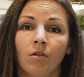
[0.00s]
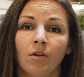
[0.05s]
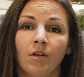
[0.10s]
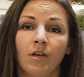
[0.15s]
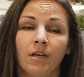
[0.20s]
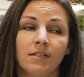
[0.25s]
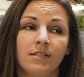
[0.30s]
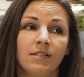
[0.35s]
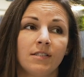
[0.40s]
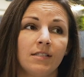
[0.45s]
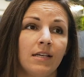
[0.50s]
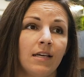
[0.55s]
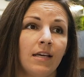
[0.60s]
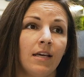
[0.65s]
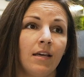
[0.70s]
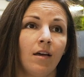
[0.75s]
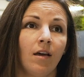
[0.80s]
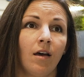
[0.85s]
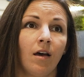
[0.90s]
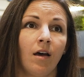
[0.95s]
You can
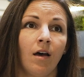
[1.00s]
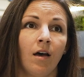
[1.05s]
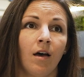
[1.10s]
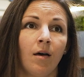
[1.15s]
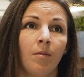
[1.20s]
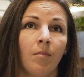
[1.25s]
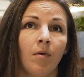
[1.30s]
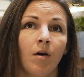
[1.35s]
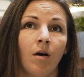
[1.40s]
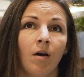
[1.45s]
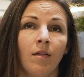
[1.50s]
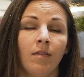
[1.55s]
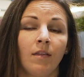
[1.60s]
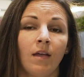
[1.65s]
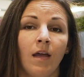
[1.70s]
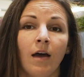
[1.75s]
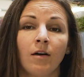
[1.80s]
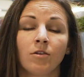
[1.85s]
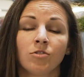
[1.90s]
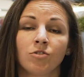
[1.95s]
see on
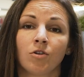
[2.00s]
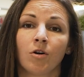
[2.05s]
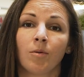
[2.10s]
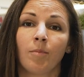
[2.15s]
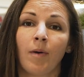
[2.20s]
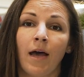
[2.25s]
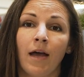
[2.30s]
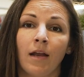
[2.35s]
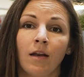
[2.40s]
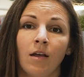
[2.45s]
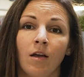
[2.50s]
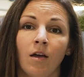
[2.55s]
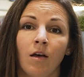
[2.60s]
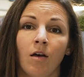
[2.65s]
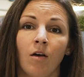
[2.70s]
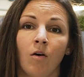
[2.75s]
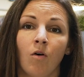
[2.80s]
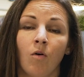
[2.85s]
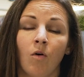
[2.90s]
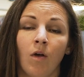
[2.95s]
the outdoor
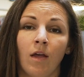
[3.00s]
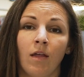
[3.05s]
patio